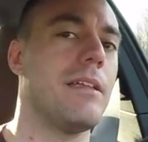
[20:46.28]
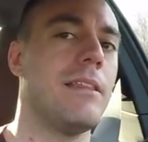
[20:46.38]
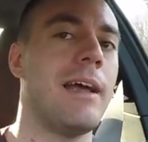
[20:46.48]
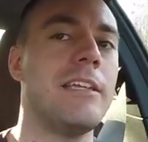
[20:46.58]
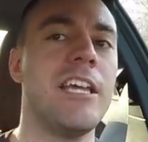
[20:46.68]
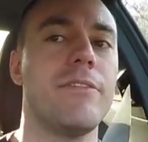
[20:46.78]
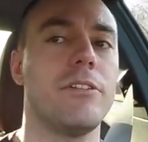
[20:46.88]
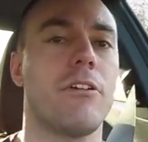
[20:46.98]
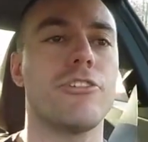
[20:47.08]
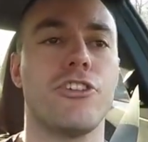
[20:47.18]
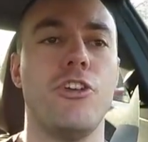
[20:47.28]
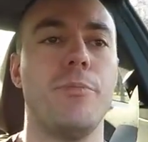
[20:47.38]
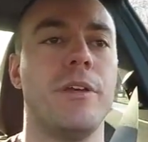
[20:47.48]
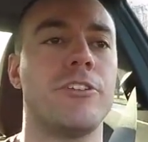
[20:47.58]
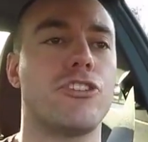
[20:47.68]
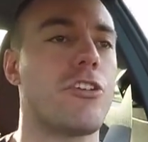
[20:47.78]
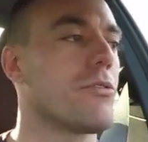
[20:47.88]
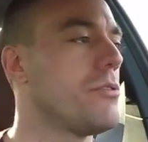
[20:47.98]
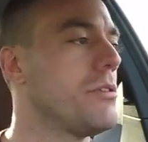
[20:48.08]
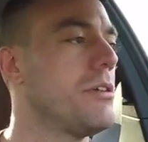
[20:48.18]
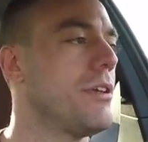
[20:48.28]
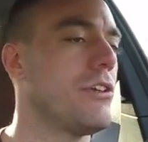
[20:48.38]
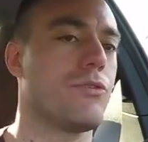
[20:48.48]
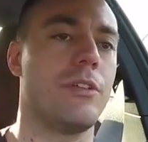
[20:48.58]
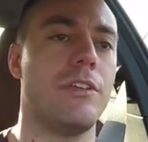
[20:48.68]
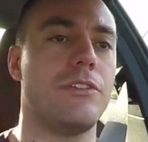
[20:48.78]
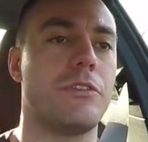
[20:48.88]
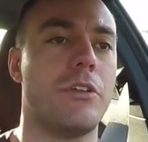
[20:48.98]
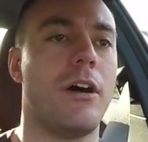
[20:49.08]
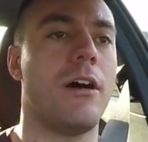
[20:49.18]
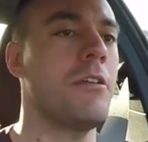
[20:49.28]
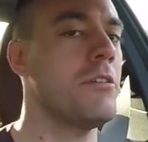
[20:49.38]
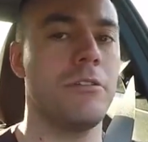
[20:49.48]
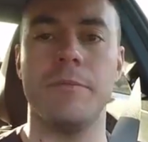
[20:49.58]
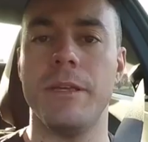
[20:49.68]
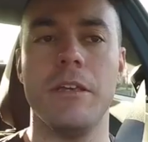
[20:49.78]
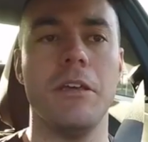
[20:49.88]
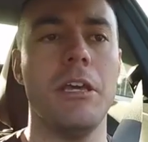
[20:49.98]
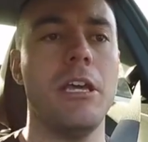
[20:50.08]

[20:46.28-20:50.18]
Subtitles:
The idea of a large coupe in general is odd to me.